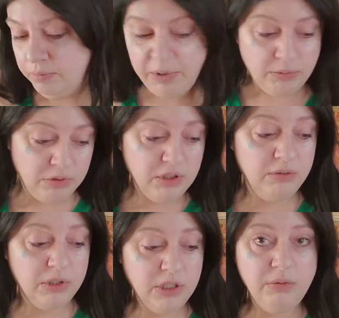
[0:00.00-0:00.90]
but I really,
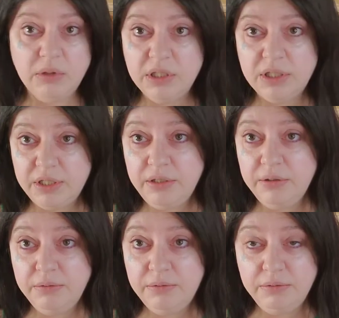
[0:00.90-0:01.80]
really want
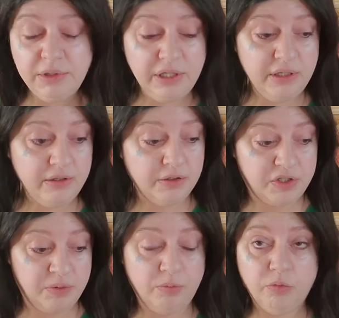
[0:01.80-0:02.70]
to. There's
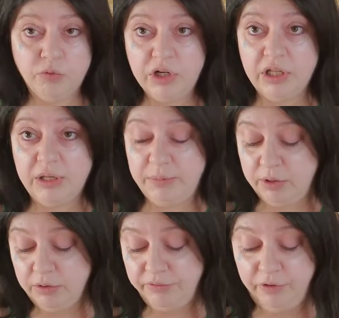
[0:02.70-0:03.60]
some really
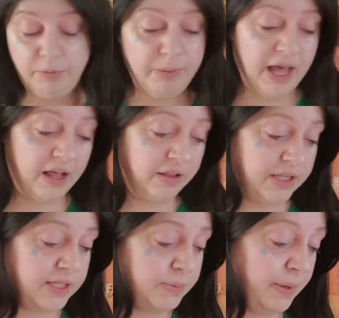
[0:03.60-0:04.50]
beautiful
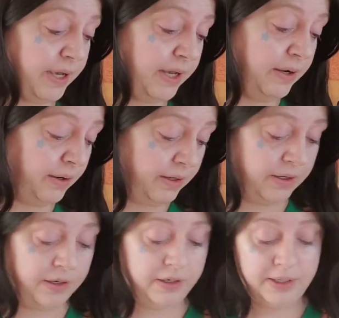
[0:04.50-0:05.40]
palettes by
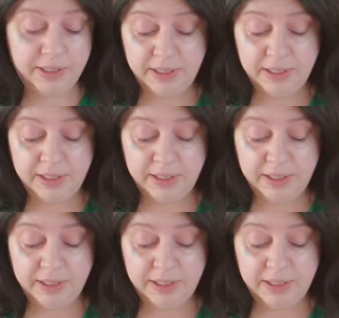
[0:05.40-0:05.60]
her.